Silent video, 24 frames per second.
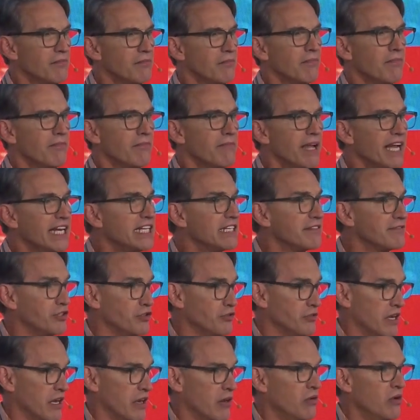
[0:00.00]
Many of you
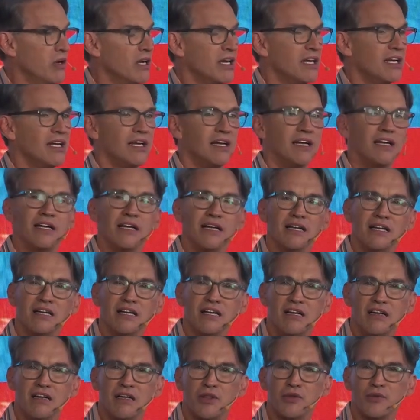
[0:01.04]
know,
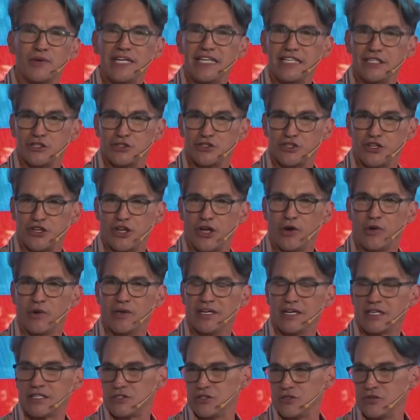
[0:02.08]
3 years ago in
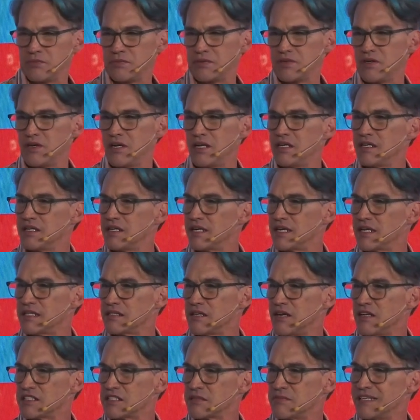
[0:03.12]
October, I
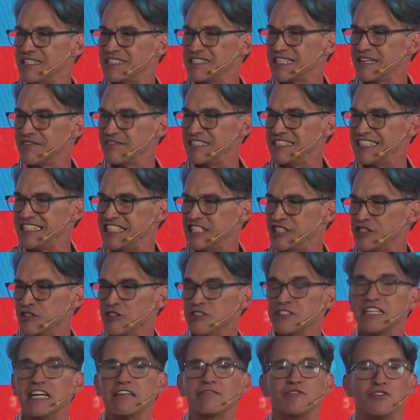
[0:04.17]
lost my 17-year-old
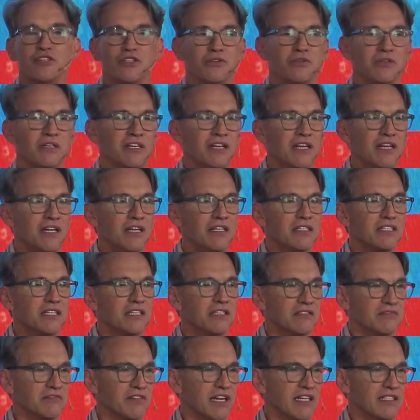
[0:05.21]
nephew to
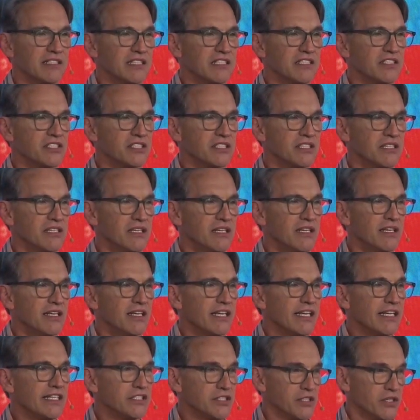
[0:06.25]
gun violence.
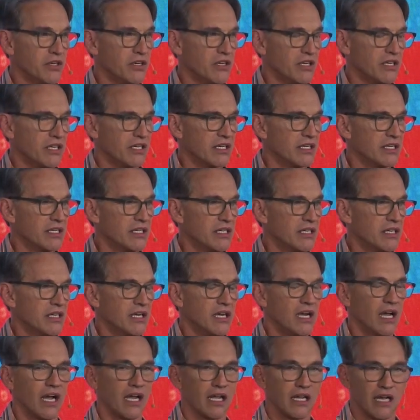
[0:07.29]
He took
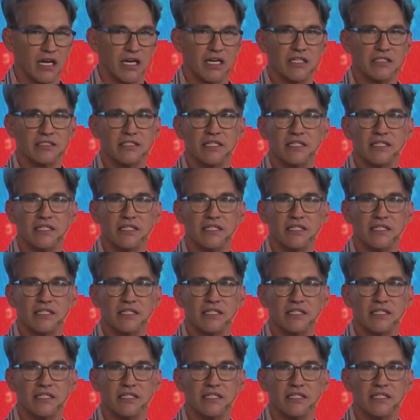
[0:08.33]
a gun